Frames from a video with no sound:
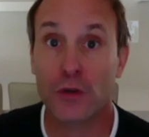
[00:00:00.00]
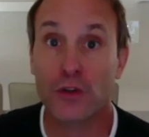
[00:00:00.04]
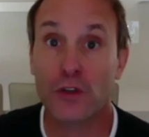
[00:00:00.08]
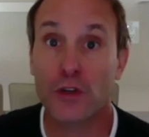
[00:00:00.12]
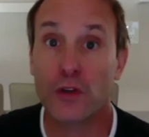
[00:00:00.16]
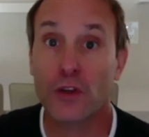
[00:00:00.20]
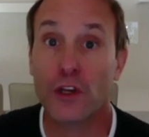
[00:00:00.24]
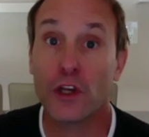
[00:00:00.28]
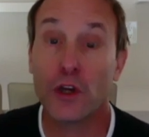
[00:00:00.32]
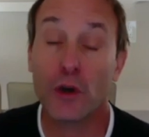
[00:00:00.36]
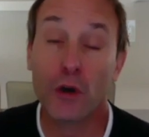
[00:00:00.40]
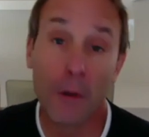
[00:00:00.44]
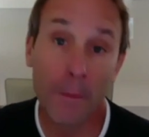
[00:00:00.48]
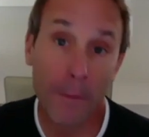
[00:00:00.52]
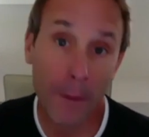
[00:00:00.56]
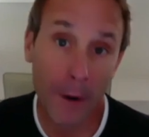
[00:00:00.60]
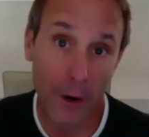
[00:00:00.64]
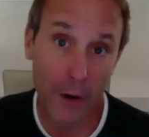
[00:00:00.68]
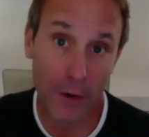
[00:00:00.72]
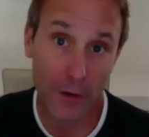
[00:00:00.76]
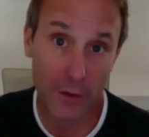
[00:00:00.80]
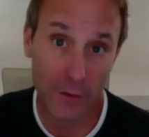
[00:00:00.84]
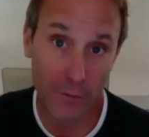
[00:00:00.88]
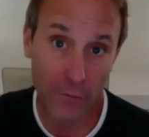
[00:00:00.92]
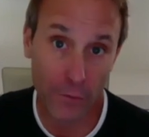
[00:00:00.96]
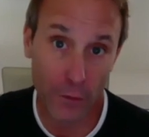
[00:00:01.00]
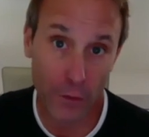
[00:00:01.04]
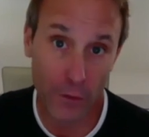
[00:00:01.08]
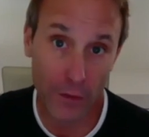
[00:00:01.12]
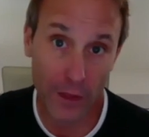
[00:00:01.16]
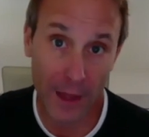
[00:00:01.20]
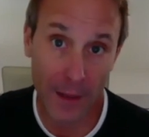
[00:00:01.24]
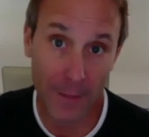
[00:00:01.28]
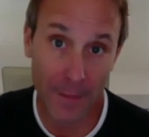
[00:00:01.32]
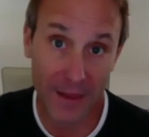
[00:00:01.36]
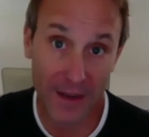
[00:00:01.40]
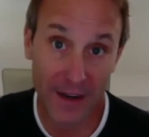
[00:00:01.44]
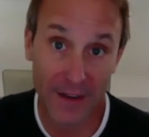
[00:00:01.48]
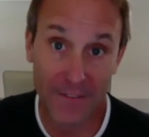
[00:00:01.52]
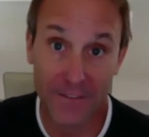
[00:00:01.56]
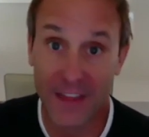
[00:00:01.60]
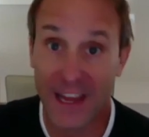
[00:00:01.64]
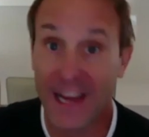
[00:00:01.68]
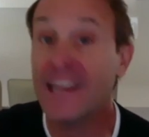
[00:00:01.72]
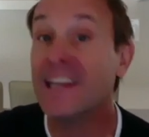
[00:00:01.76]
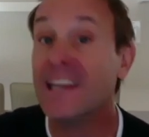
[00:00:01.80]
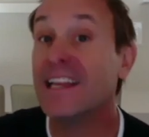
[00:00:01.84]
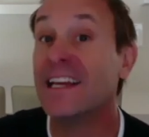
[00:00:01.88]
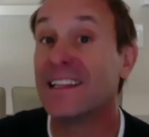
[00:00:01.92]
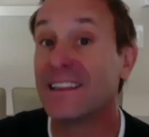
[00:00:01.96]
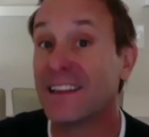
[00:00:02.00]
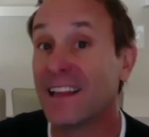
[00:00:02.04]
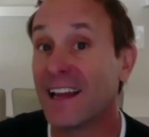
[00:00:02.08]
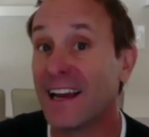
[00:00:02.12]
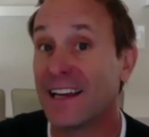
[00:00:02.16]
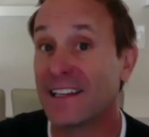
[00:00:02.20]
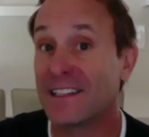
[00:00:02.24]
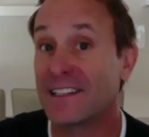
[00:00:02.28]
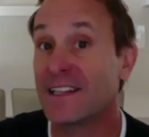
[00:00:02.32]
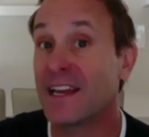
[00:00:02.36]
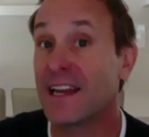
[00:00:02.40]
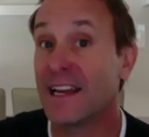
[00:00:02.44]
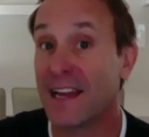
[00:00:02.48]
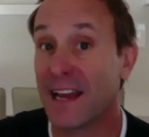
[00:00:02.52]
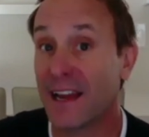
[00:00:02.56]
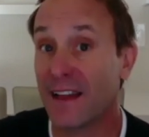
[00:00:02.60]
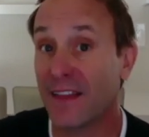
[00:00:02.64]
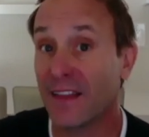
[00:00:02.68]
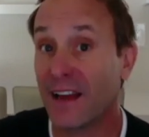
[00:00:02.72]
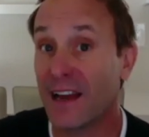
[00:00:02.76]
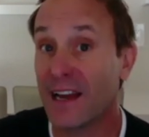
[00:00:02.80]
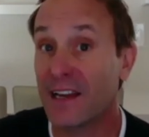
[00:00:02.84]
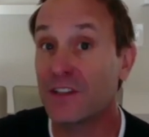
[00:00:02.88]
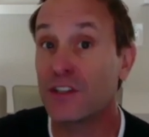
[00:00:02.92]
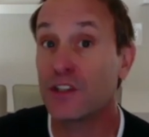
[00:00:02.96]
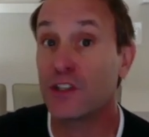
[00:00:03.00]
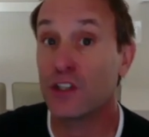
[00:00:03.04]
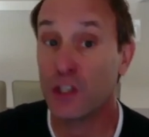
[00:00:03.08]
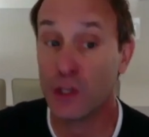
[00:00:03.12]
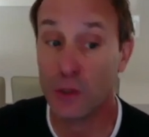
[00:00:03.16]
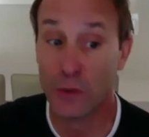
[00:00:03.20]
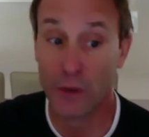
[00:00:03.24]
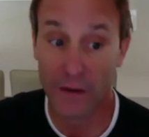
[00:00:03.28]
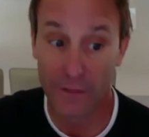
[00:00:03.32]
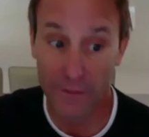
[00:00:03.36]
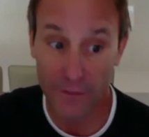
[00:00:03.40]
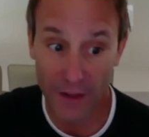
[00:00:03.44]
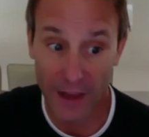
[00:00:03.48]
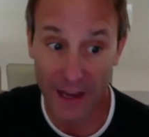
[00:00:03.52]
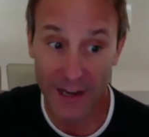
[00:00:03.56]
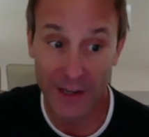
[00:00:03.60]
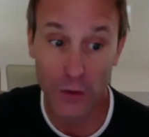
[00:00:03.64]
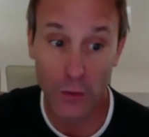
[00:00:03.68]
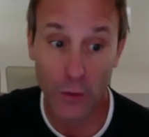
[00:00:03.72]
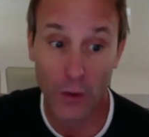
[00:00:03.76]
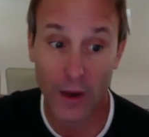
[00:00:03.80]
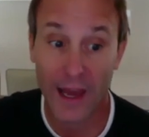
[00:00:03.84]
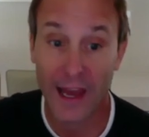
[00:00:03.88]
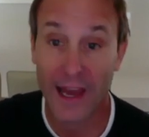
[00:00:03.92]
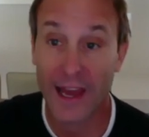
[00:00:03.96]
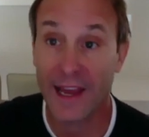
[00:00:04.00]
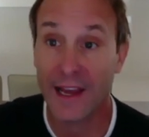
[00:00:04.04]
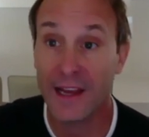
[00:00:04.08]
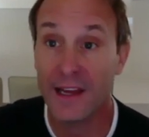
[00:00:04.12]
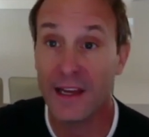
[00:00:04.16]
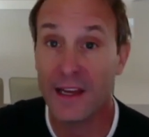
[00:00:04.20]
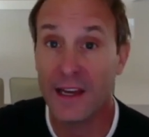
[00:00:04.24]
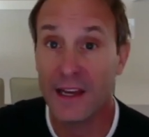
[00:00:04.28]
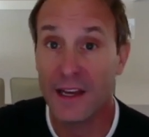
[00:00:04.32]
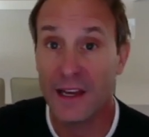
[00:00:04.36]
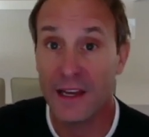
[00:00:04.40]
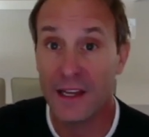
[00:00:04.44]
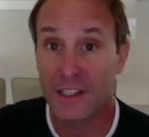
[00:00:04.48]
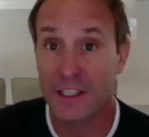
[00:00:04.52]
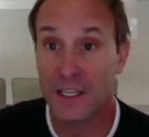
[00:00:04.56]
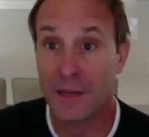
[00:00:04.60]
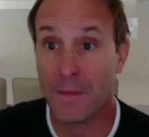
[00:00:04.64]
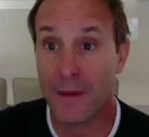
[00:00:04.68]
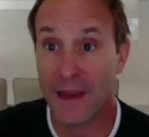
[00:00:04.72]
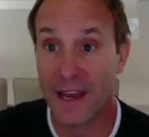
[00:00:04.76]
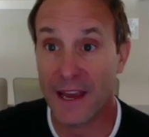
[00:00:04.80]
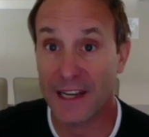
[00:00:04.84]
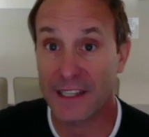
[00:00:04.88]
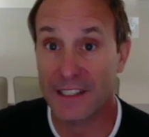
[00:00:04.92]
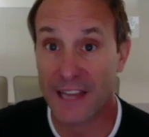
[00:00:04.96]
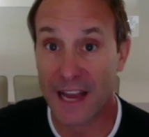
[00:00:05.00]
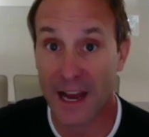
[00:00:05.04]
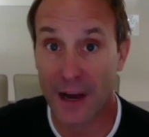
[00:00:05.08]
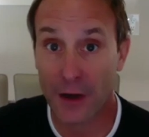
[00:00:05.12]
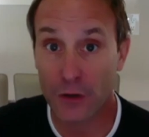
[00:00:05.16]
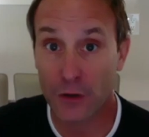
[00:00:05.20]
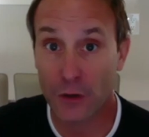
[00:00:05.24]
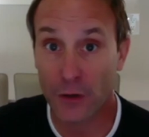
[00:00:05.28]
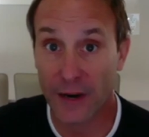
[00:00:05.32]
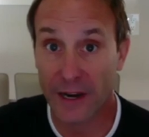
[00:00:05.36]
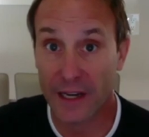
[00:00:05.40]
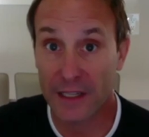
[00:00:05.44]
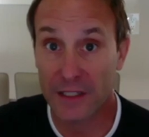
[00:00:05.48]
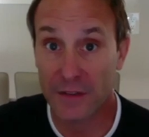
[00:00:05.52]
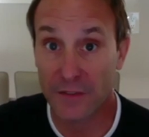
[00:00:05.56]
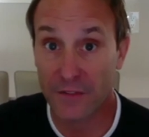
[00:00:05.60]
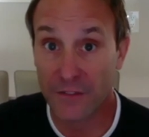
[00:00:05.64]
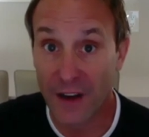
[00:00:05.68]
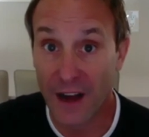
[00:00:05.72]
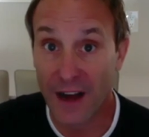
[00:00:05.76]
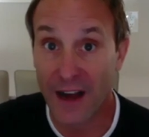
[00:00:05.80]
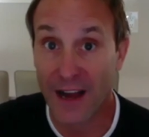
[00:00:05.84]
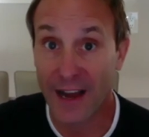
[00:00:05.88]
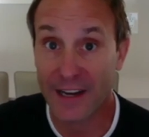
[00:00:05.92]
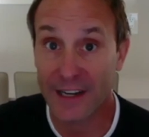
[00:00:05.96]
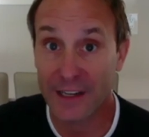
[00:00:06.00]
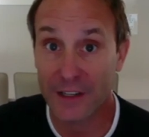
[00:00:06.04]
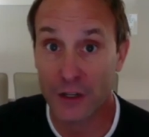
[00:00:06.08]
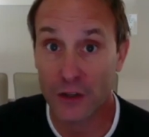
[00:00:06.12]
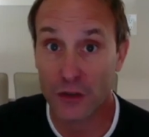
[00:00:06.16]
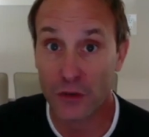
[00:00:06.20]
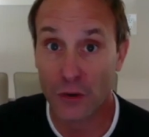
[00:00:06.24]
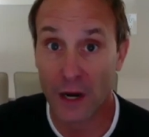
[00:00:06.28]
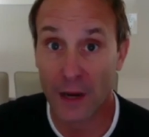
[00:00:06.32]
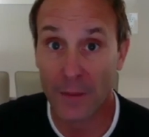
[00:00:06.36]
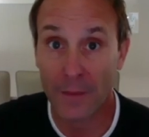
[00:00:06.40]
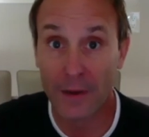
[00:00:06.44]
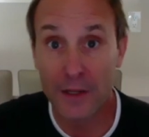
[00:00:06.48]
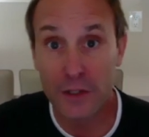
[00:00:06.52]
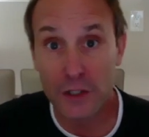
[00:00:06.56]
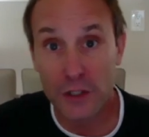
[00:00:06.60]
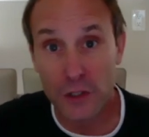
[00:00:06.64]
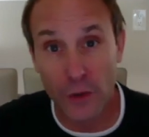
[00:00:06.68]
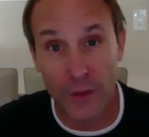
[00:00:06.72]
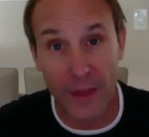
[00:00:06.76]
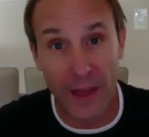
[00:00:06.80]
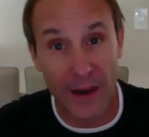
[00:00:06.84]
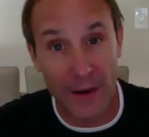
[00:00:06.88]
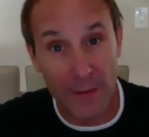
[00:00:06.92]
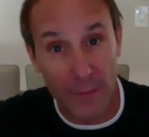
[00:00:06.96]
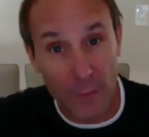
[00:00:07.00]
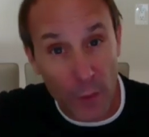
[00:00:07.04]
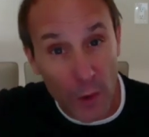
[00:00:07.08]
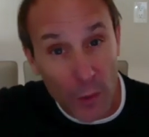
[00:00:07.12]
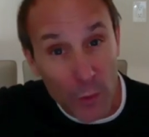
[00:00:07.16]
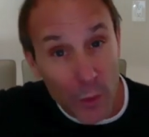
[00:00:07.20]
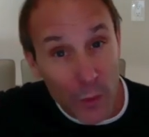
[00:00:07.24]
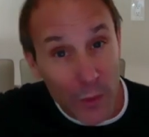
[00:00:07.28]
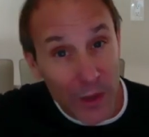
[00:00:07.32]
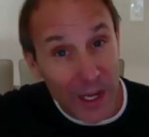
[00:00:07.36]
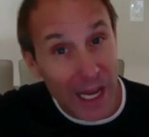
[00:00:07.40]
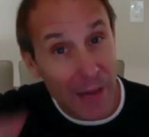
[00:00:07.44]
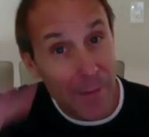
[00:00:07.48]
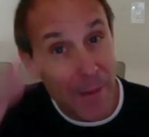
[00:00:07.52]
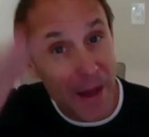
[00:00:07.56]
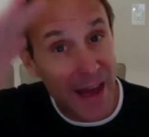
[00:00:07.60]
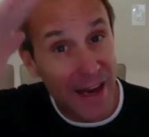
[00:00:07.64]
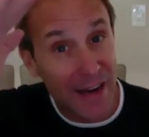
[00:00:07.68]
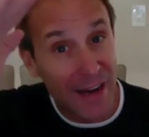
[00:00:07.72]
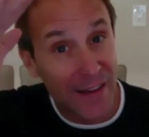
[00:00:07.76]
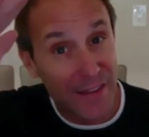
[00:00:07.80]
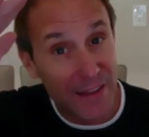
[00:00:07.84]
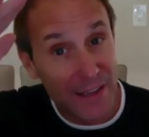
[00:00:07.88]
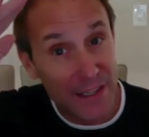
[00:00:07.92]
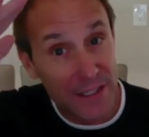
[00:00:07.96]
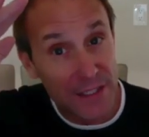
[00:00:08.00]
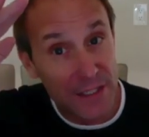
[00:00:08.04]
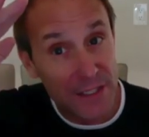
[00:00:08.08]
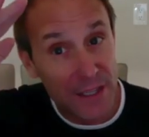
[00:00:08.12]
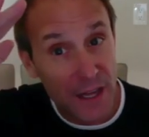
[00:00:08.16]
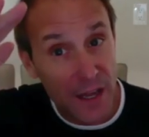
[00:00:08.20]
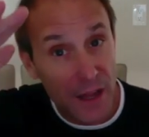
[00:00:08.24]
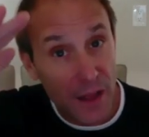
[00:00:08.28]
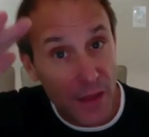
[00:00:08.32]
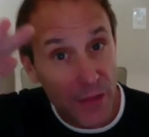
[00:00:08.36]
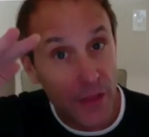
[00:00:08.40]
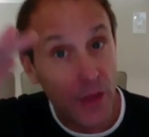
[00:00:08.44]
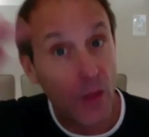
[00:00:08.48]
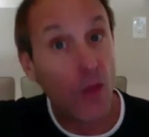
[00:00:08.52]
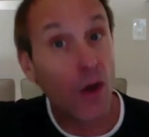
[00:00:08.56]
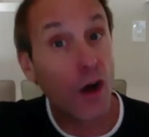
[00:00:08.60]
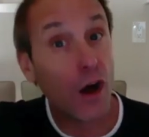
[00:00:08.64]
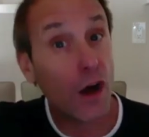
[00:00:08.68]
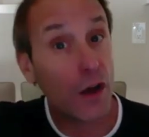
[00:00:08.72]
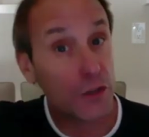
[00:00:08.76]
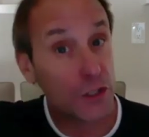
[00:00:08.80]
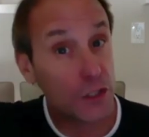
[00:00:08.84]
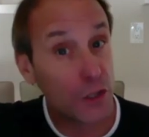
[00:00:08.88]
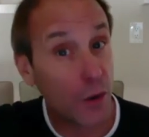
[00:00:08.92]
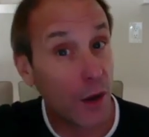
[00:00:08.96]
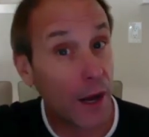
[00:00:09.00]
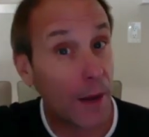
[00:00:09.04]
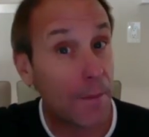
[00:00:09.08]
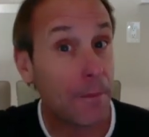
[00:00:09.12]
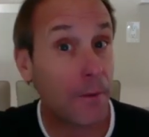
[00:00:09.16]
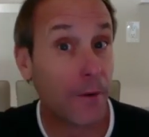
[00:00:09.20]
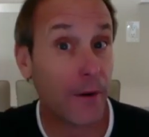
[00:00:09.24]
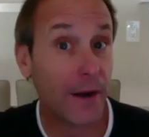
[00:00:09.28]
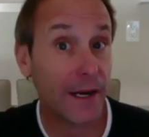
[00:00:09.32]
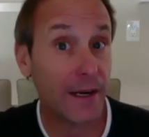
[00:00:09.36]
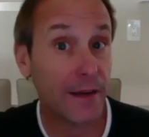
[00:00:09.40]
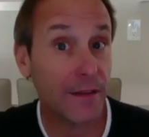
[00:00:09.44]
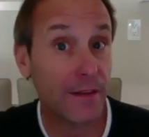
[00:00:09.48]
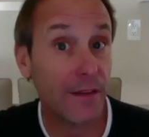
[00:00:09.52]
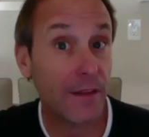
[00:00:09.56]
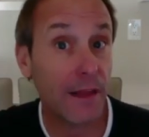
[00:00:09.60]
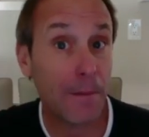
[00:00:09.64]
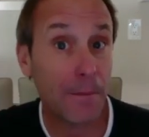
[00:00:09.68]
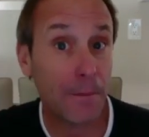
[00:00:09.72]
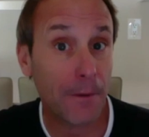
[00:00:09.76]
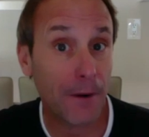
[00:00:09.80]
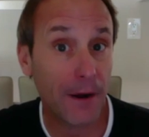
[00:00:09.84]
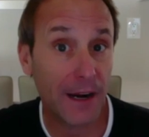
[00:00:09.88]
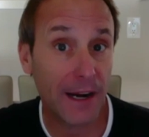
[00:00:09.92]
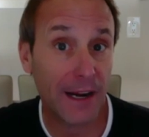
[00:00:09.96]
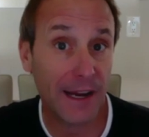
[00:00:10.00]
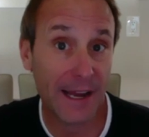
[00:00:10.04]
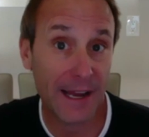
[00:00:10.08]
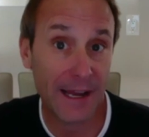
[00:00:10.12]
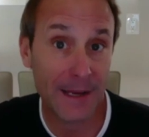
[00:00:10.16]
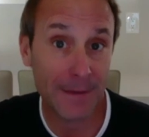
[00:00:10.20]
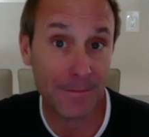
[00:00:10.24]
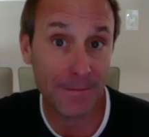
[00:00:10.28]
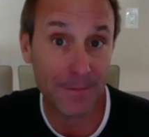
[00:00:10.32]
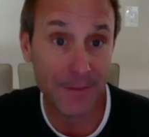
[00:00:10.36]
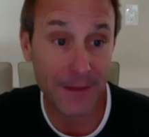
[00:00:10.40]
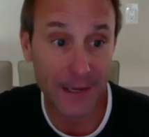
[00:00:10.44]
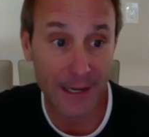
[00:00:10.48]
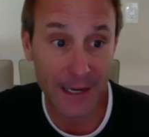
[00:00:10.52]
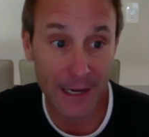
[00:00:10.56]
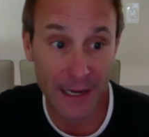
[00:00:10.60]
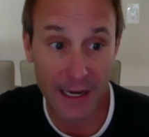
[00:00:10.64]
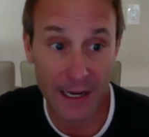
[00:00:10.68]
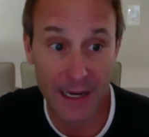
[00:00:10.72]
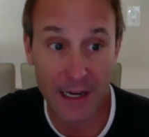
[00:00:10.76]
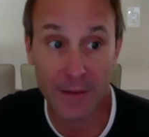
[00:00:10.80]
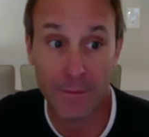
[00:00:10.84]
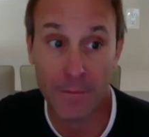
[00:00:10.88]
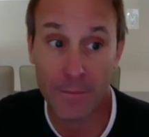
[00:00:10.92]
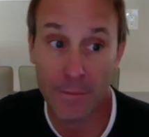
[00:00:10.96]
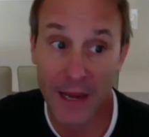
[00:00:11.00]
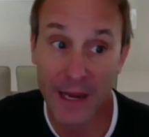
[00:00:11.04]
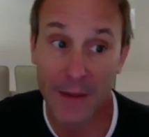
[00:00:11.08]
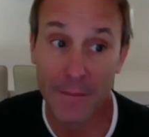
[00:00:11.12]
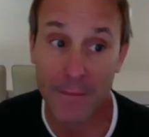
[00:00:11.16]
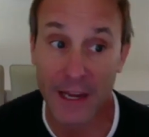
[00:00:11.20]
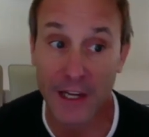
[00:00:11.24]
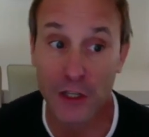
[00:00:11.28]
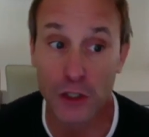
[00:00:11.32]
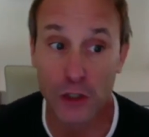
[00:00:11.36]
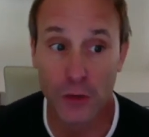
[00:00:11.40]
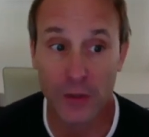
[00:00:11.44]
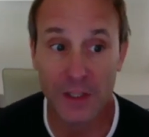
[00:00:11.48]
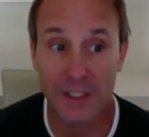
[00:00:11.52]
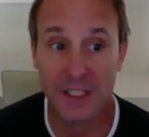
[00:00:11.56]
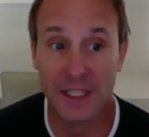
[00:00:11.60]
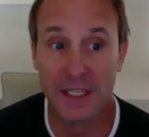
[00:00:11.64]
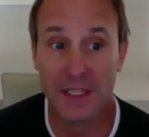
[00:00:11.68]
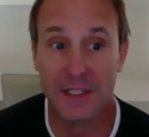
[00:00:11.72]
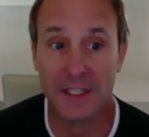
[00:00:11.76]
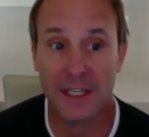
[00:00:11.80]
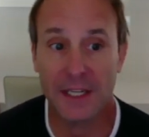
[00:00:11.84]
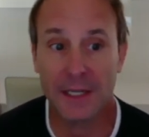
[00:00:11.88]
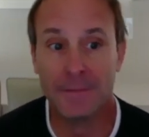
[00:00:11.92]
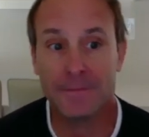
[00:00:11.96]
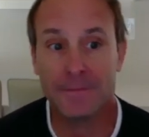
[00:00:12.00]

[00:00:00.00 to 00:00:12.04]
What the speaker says: so that you're a partner for them, and if they need less, they get less, do it. Find a way to make downgrades fine in a drama so that when we come out of this, they'll also upgrade. They'll upgrade again. Make sure it's easy.